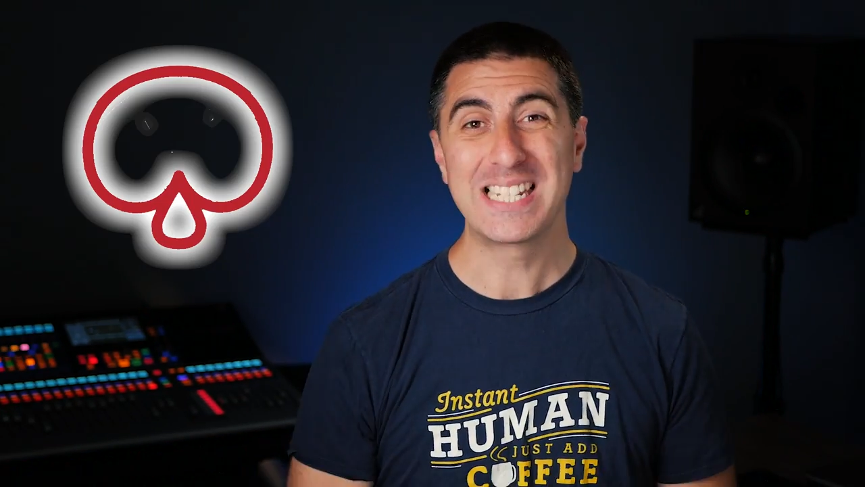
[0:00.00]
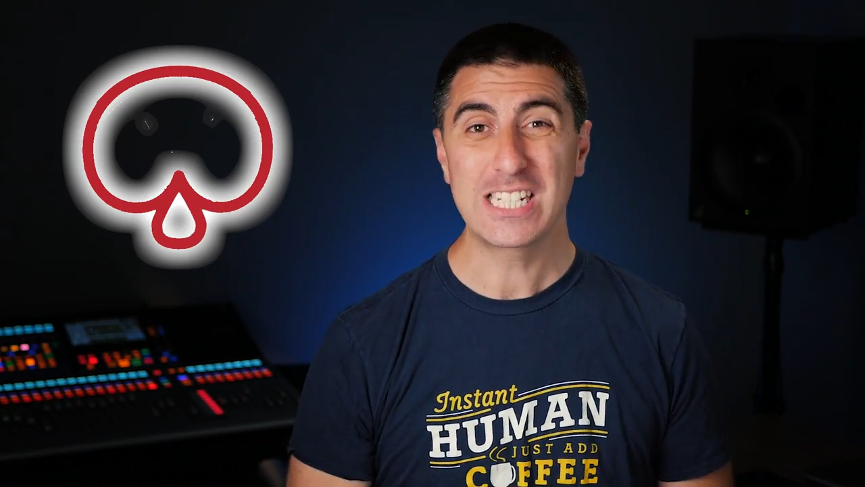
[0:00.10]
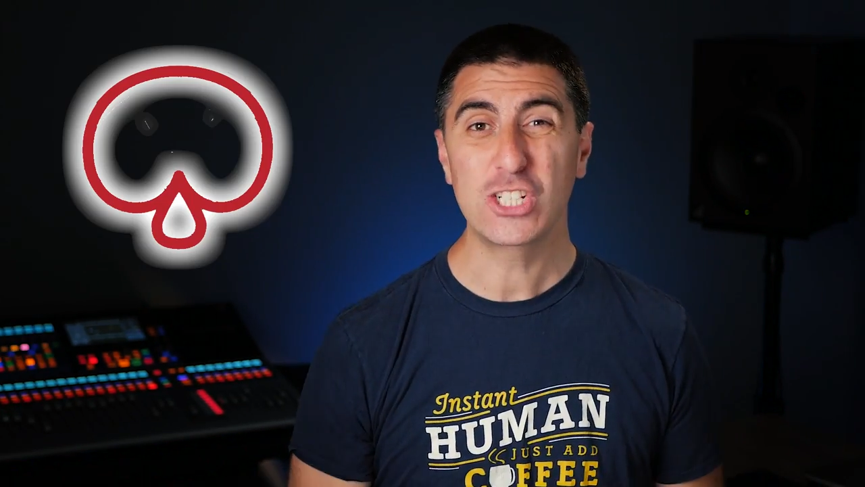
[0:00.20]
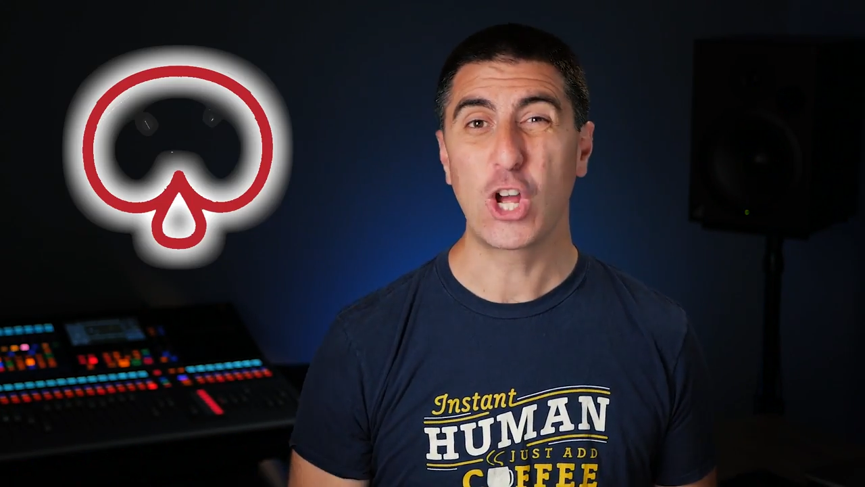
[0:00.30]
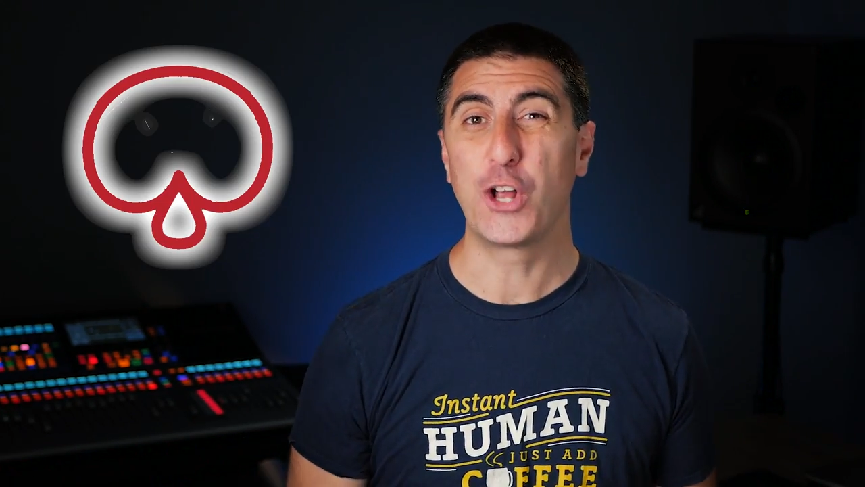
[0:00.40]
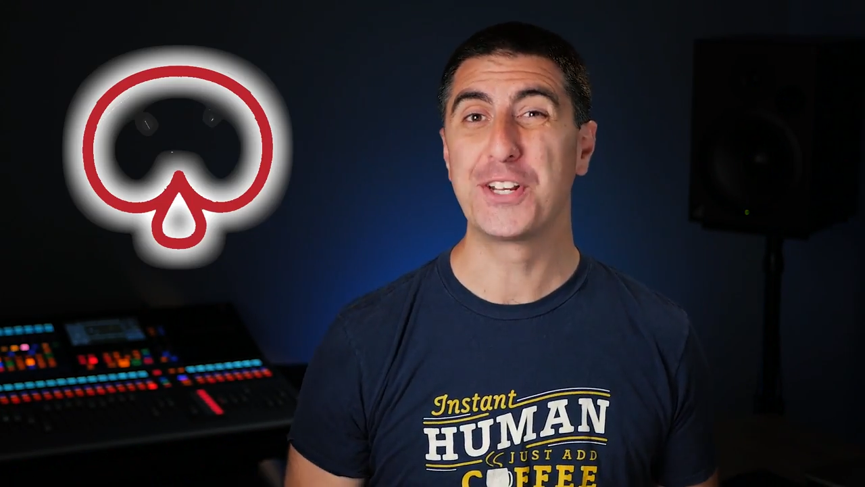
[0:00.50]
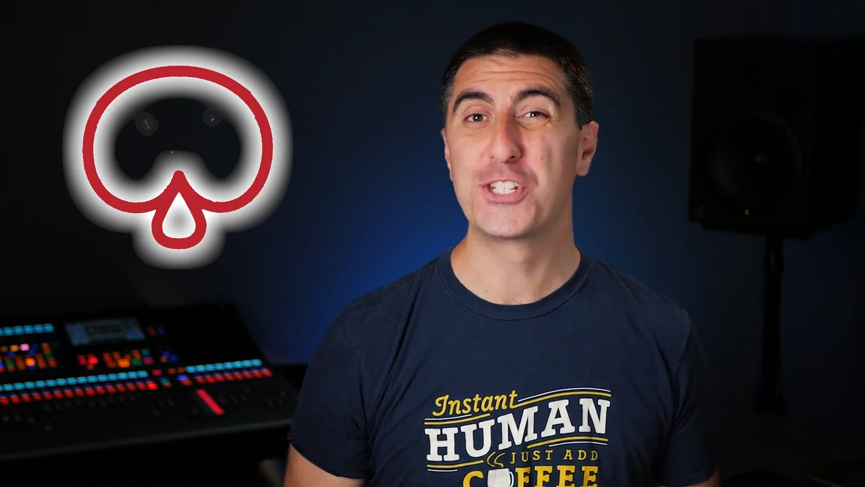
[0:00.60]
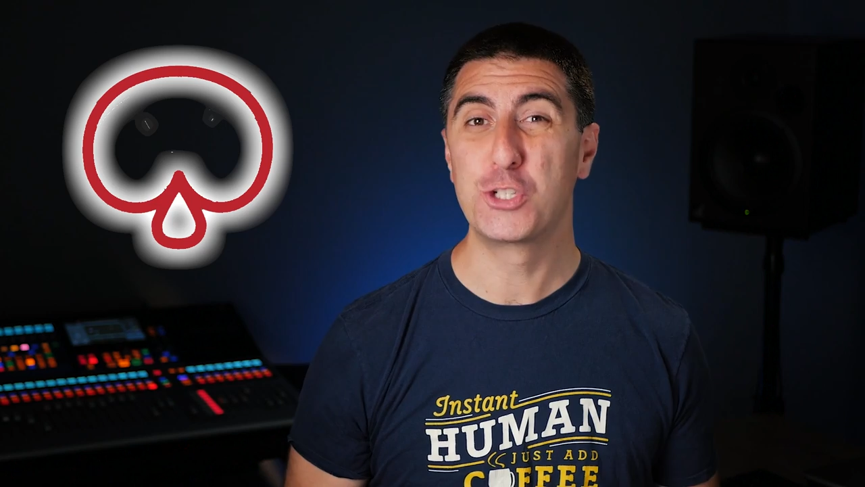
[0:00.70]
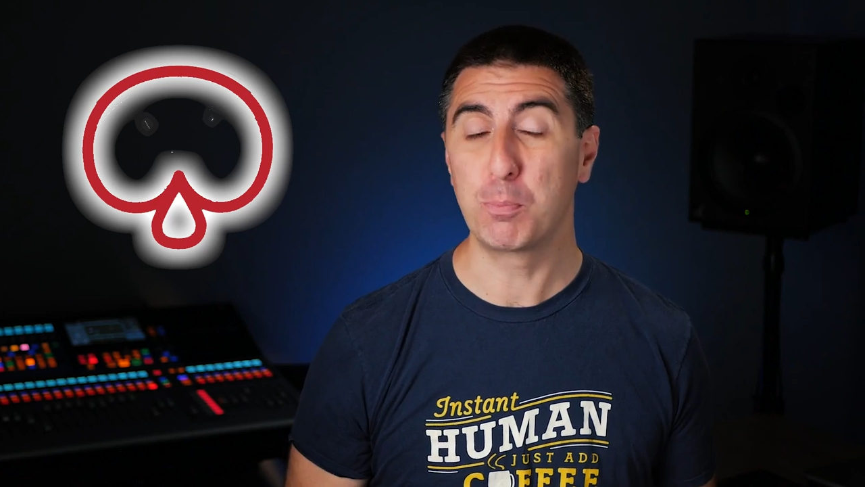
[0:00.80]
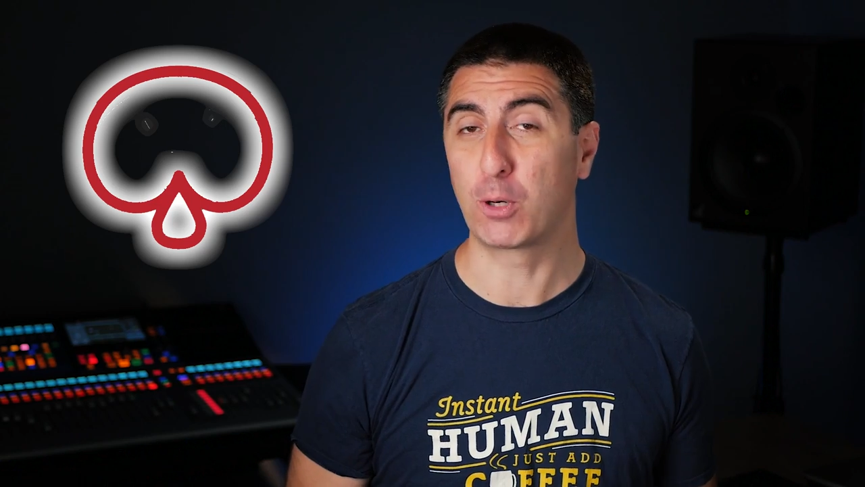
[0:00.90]
This is called
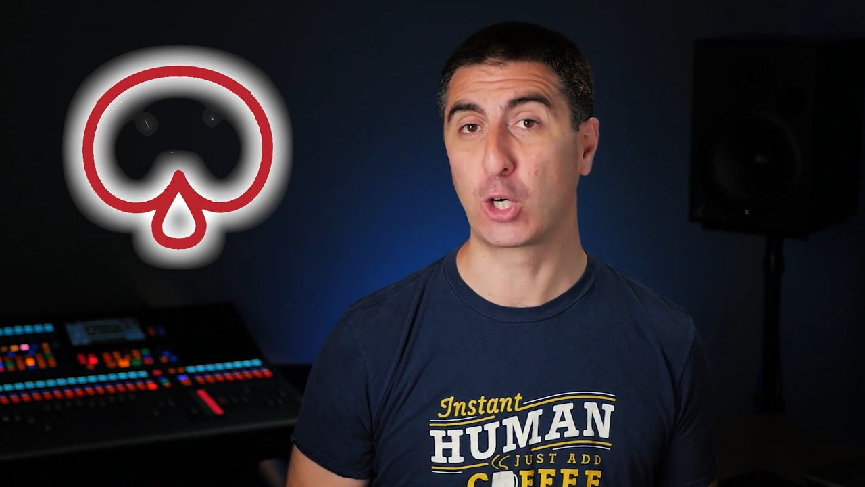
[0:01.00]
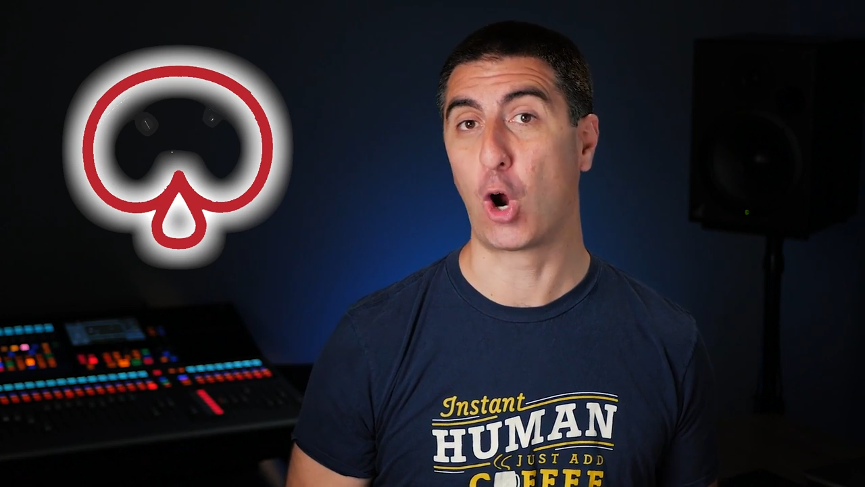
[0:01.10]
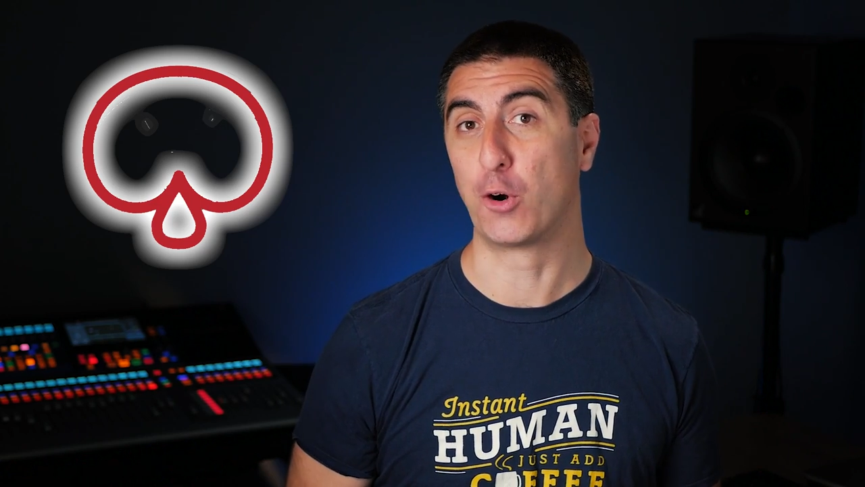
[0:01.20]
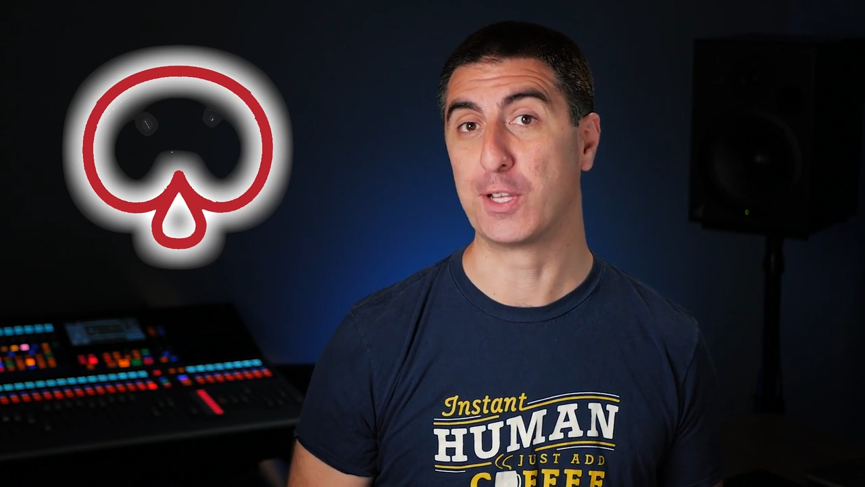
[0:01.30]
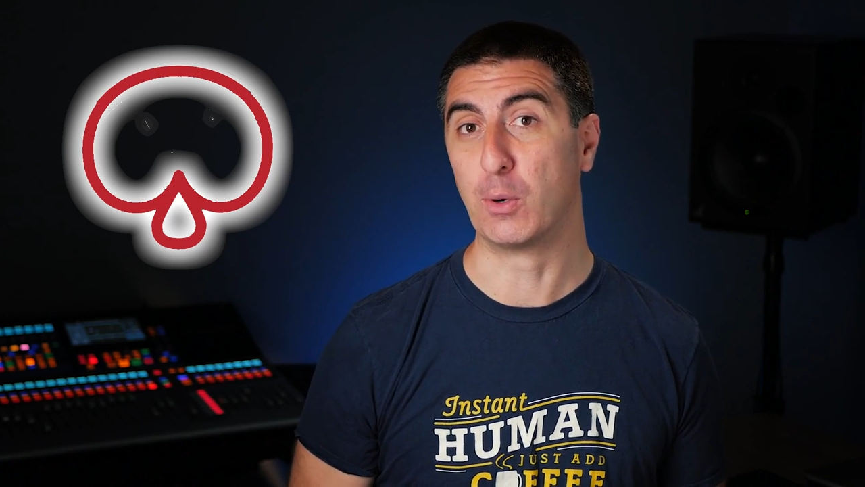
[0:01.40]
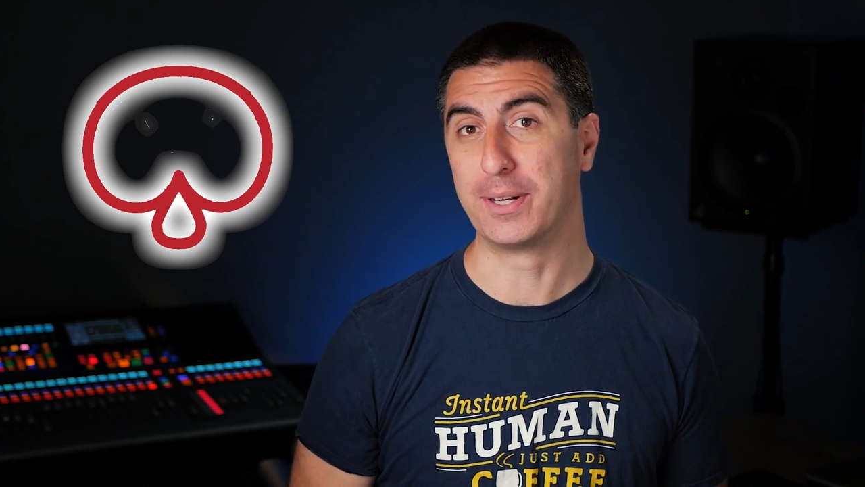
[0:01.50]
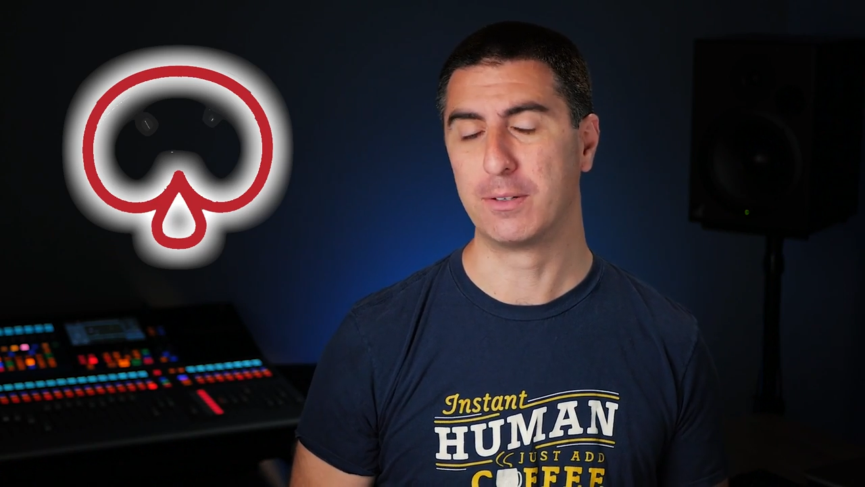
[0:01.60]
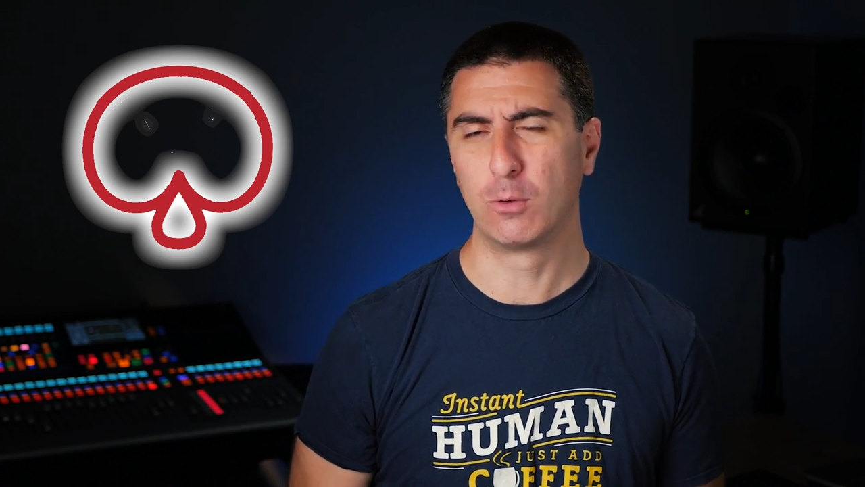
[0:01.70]
supercardioid,